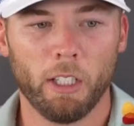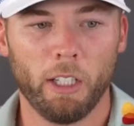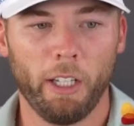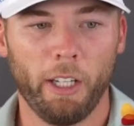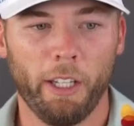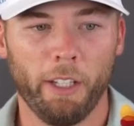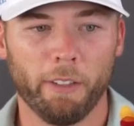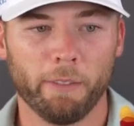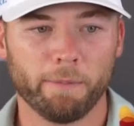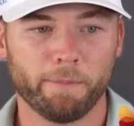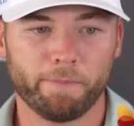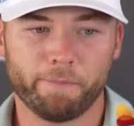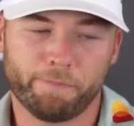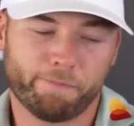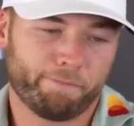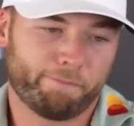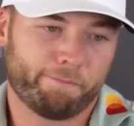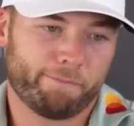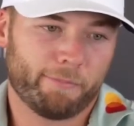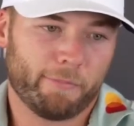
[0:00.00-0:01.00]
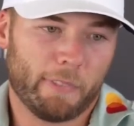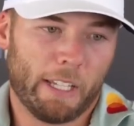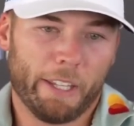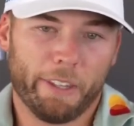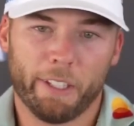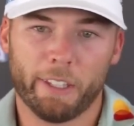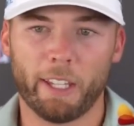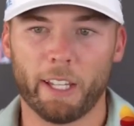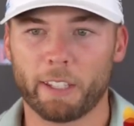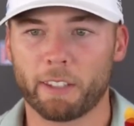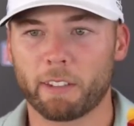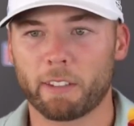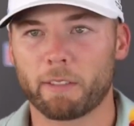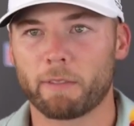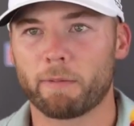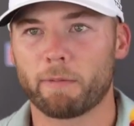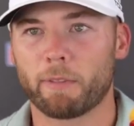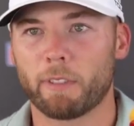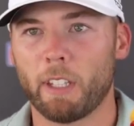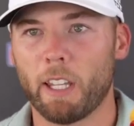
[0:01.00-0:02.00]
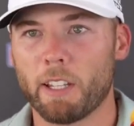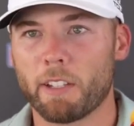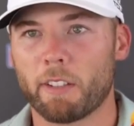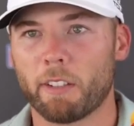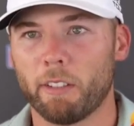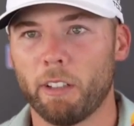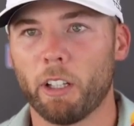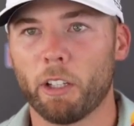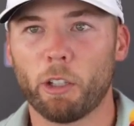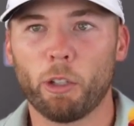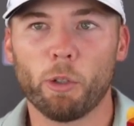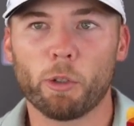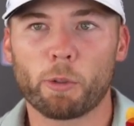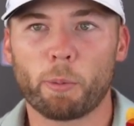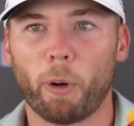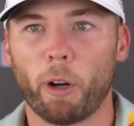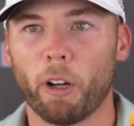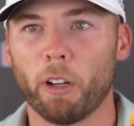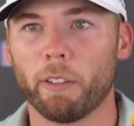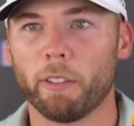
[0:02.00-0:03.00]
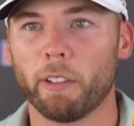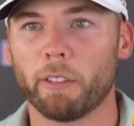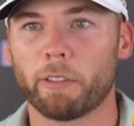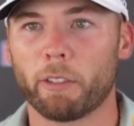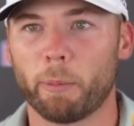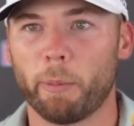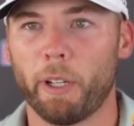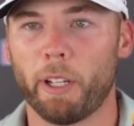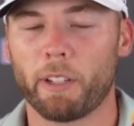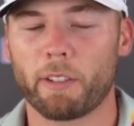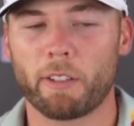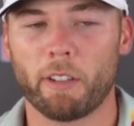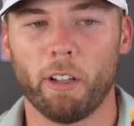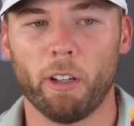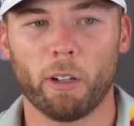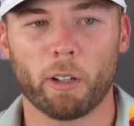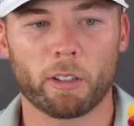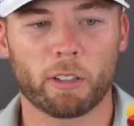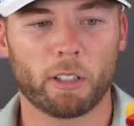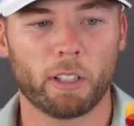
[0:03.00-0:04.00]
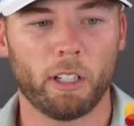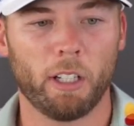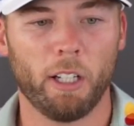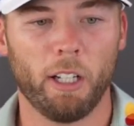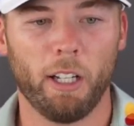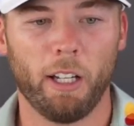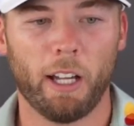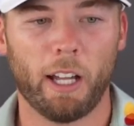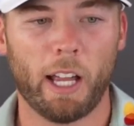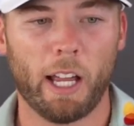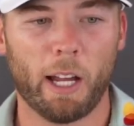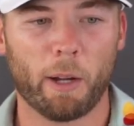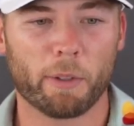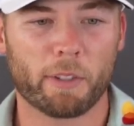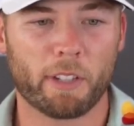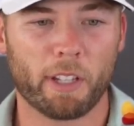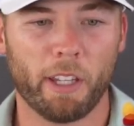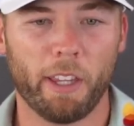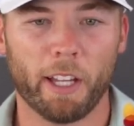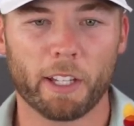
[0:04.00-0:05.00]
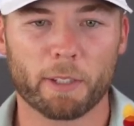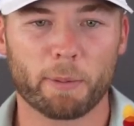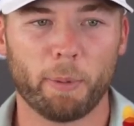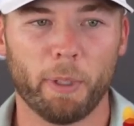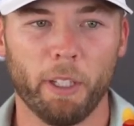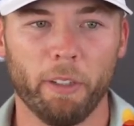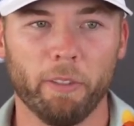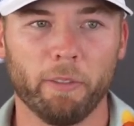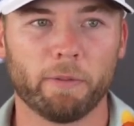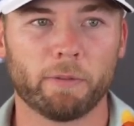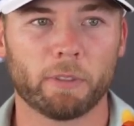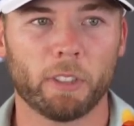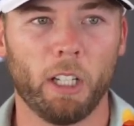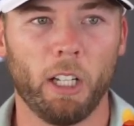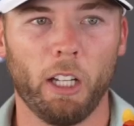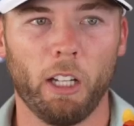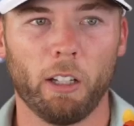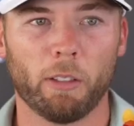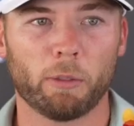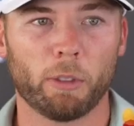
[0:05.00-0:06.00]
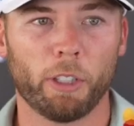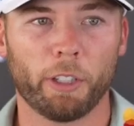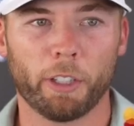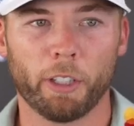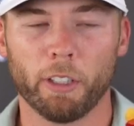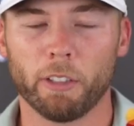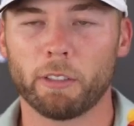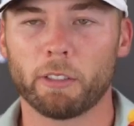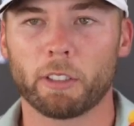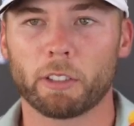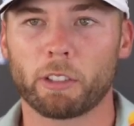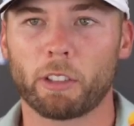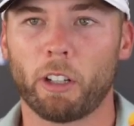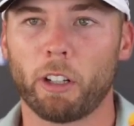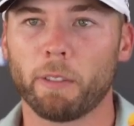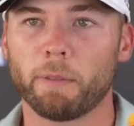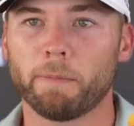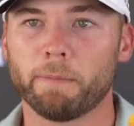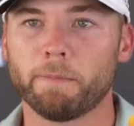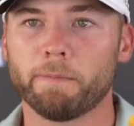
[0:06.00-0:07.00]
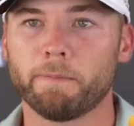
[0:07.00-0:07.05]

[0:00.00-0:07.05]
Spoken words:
And I think that is a huge part of it for me. So I would say that's been really good to start.